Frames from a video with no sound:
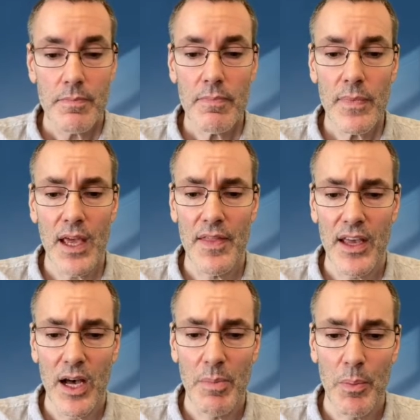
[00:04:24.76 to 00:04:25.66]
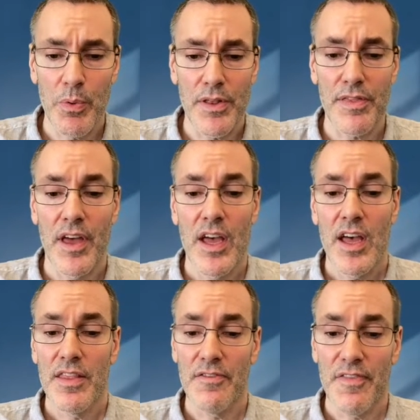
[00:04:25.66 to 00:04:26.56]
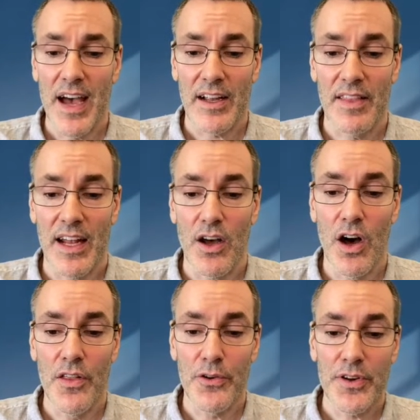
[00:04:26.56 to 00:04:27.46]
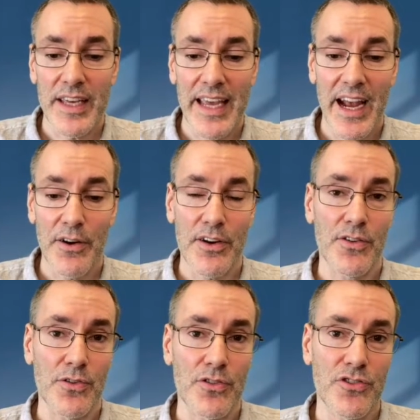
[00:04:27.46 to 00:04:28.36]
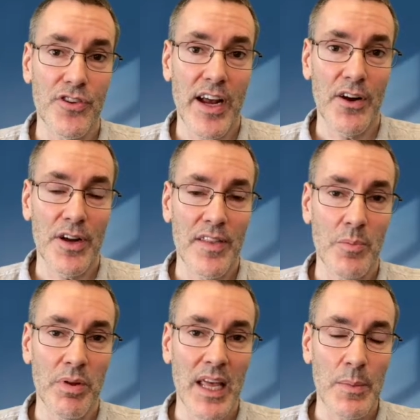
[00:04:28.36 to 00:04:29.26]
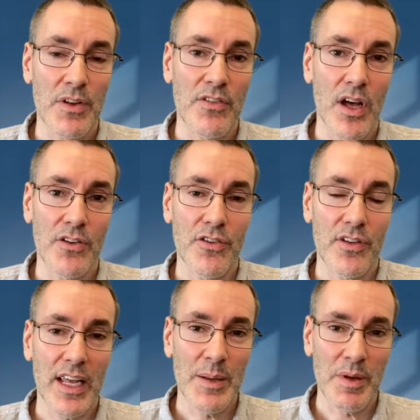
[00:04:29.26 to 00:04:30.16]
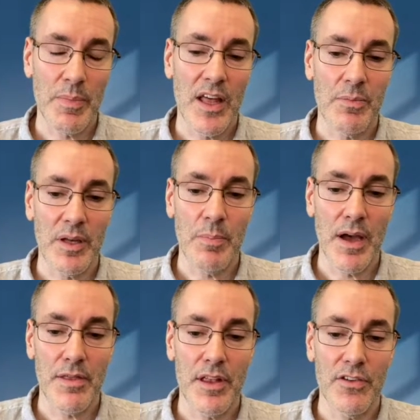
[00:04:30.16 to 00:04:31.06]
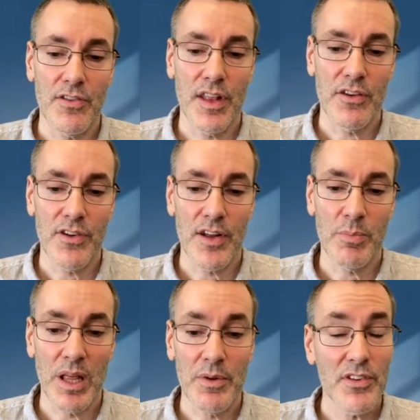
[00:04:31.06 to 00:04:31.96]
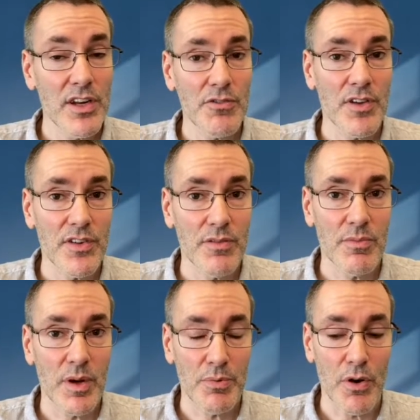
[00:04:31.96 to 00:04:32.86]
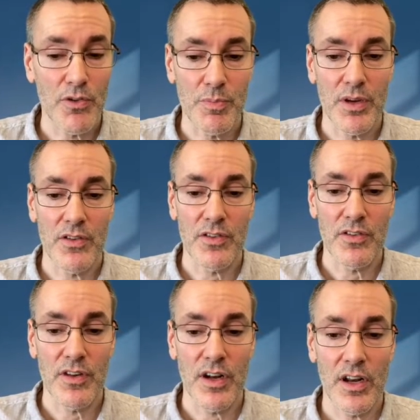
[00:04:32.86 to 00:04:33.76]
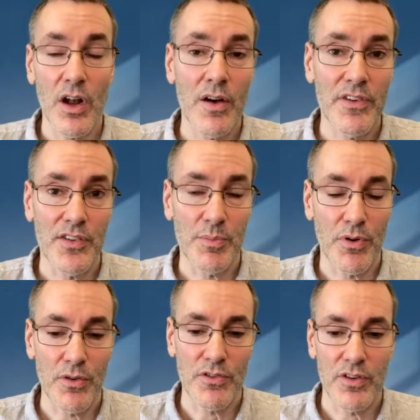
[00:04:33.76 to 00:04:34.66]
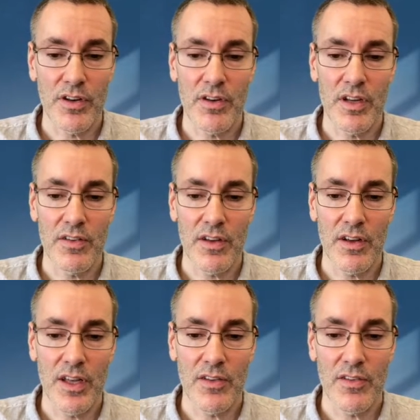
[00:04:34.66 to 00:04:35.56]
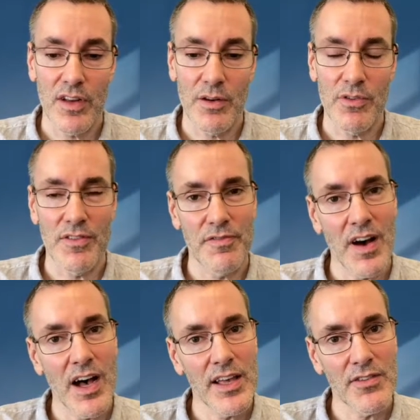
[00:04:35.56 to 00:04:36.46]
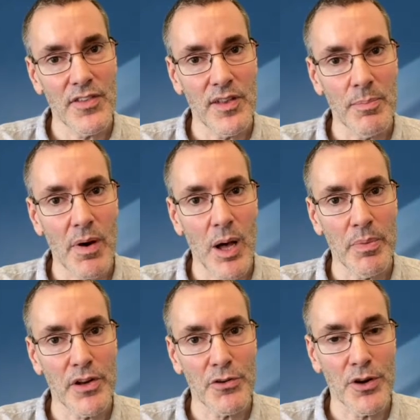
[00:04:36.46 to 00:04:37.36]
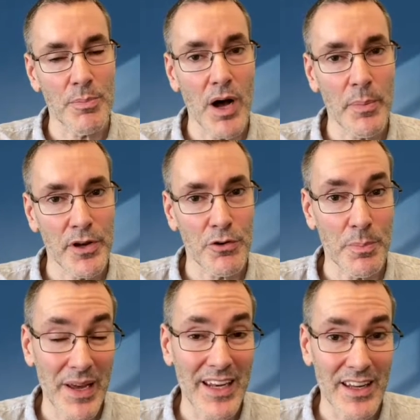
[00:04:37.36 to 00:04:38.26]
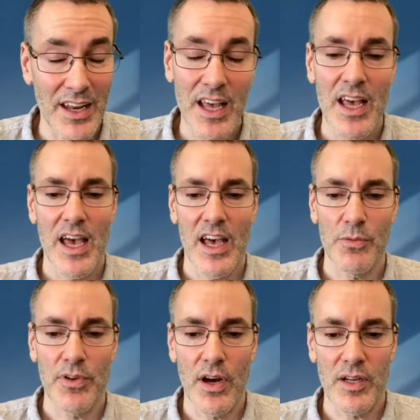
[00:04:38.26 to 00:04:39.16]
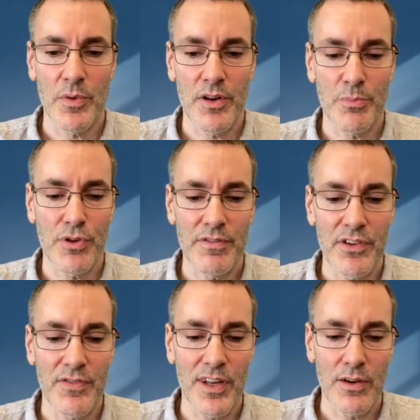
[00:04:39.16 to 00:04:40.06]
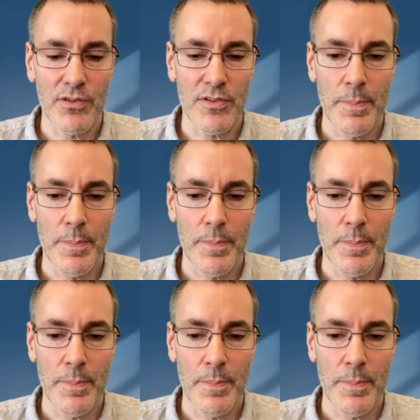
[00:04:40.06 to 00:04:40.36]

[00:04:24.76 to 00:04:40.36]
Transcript: And they come up with the fact that other characters share in the blame. It's not just Lady Macbeth and Macbeth that share the blame. It's an interesting approach because it's not an obvious approach. It defies the popular opinion, as we talked about in previous videos.